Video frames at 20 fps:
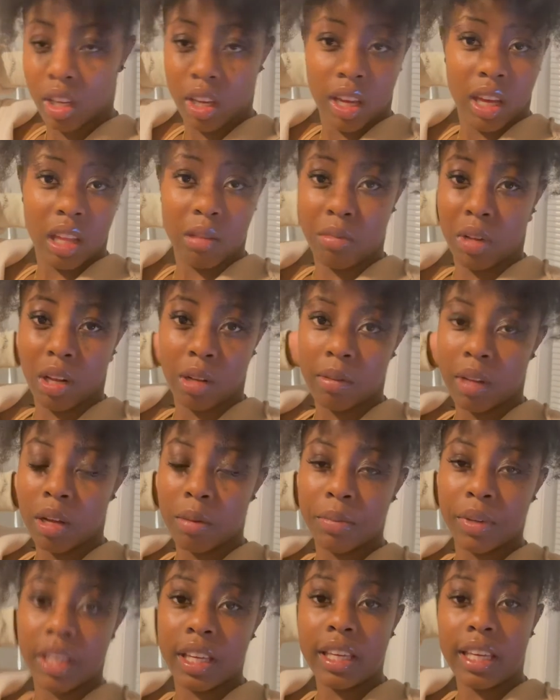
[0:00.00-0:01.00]
and blah, blah, blah.
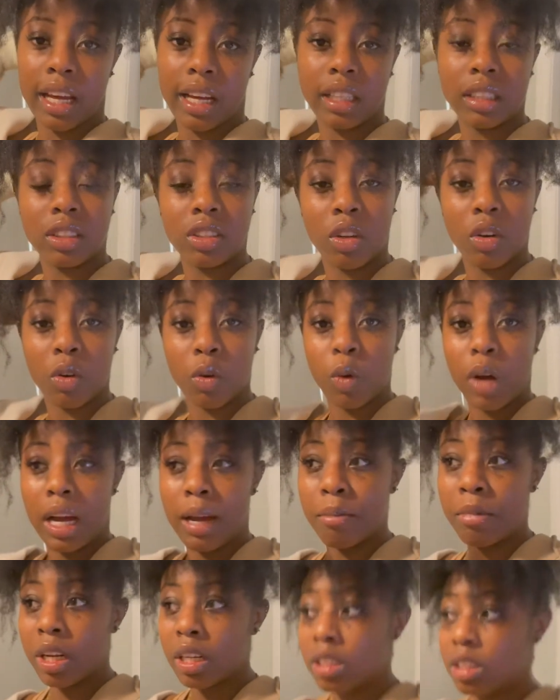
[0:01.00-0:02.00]
But yeah, so
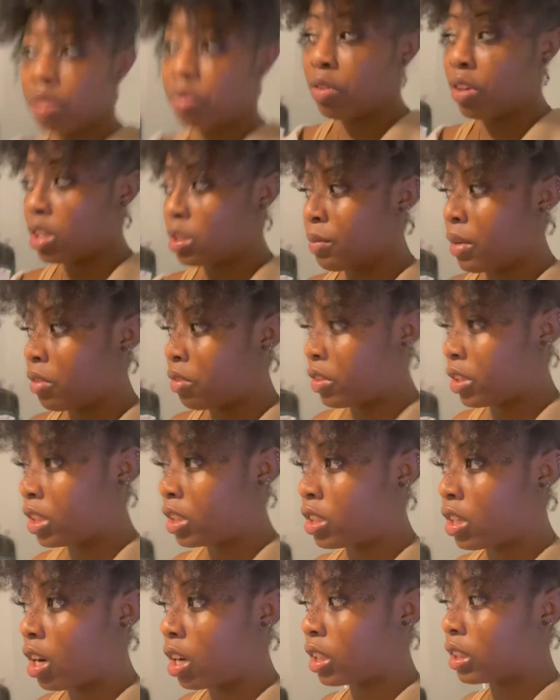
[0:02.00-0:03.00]
I'm gonna defrost my
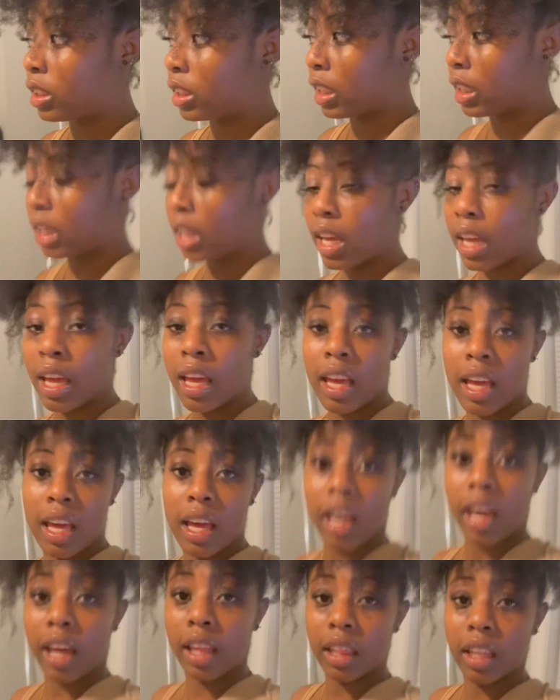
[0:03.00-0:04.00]
fridge on Sunday
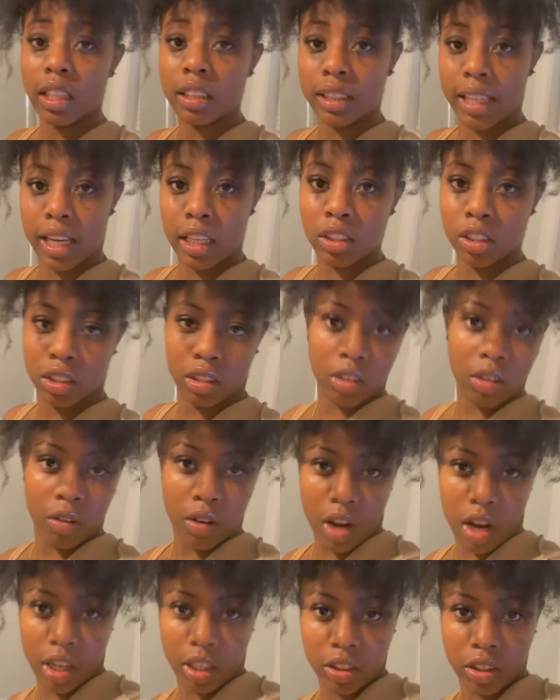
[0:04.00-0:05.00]
and then take it to the
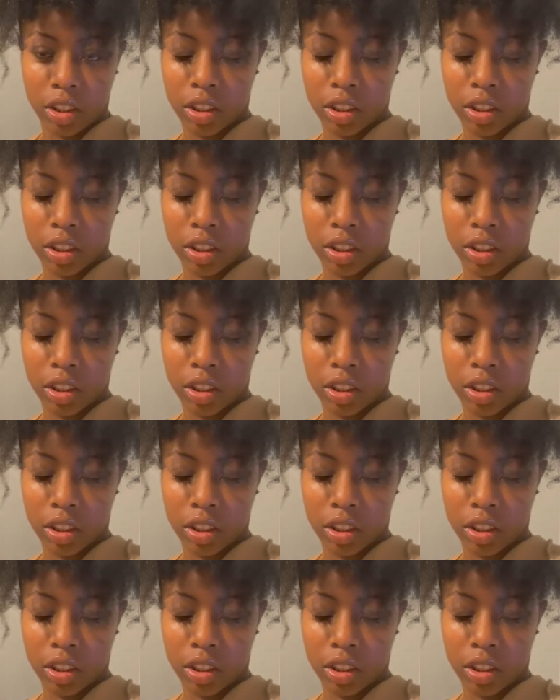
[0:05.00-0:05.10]
garage.